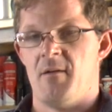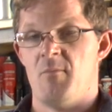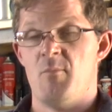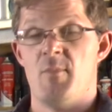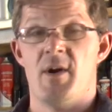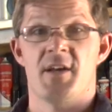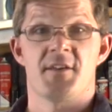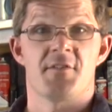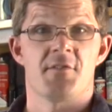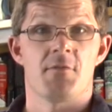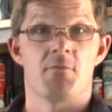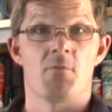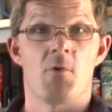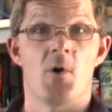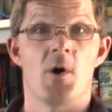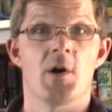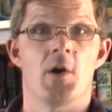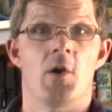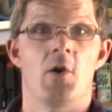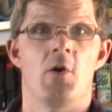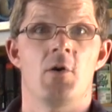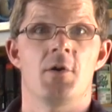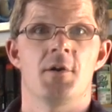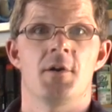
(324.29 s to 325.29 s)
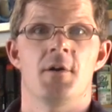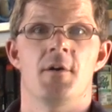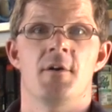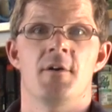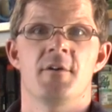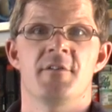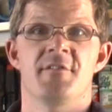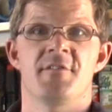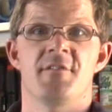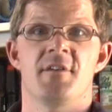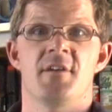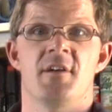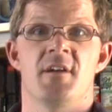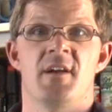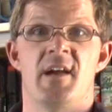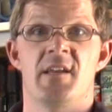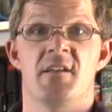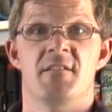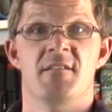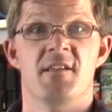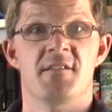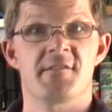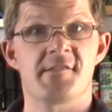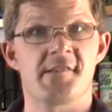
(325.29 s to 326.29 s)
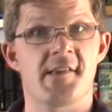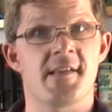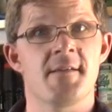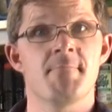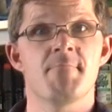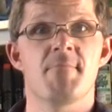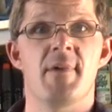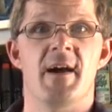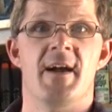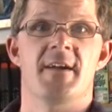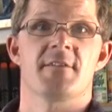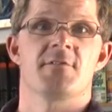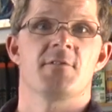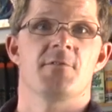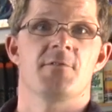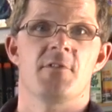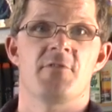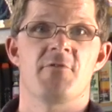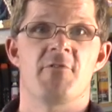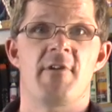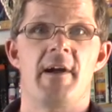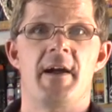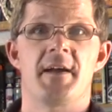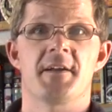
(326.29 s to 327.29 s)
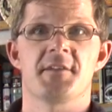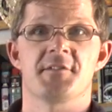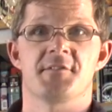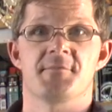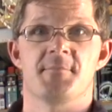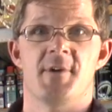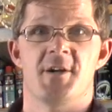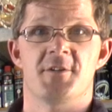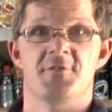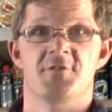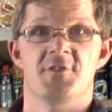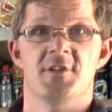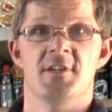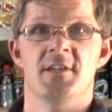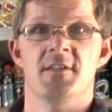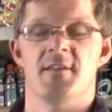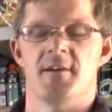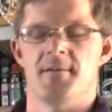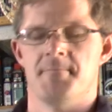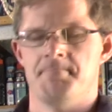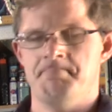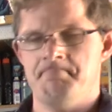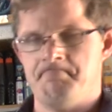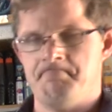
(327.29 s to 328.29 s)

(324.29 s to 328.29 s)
Makes the ride a lot nicer, and it doesn't impact on the track as much either.